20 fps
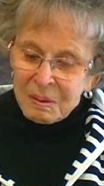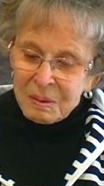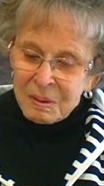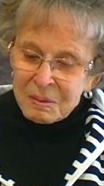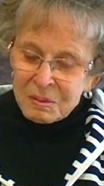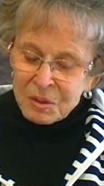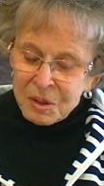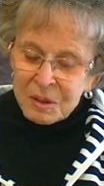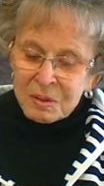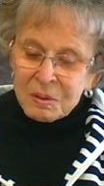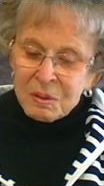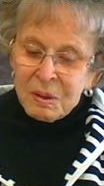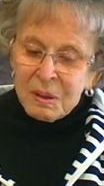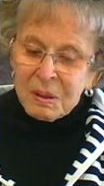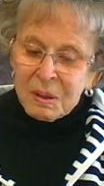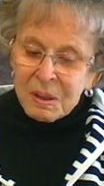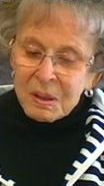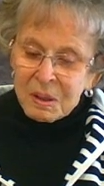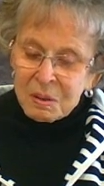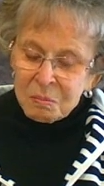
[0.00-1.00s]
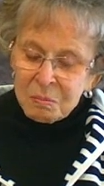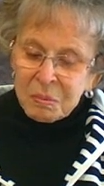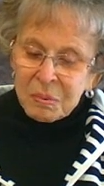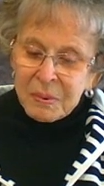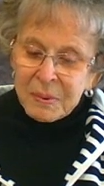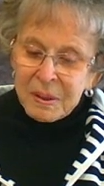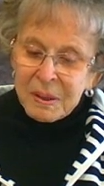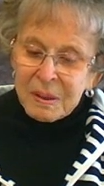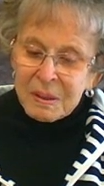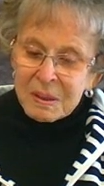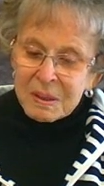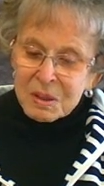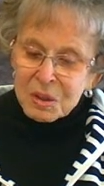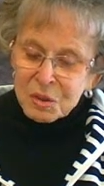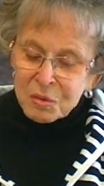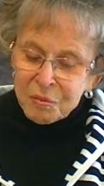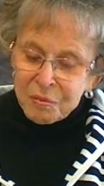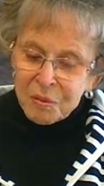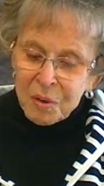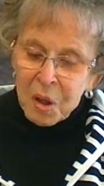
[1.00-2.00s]
he completed his
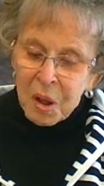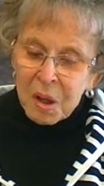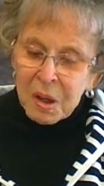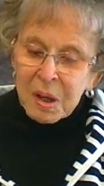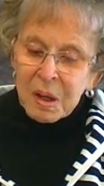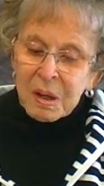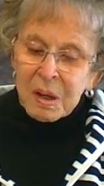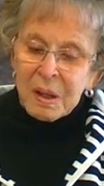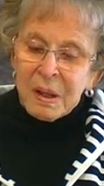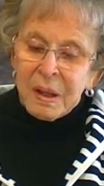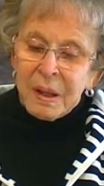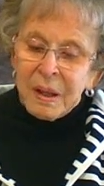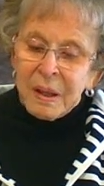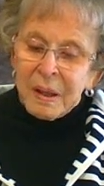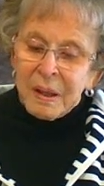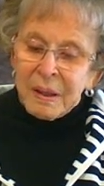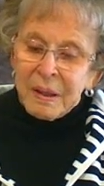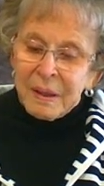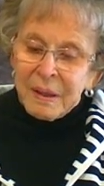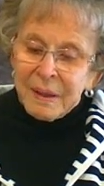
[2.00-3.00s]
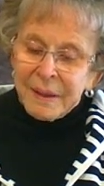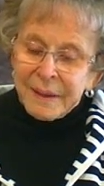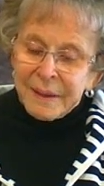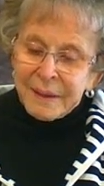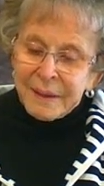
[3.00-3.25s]
flight, and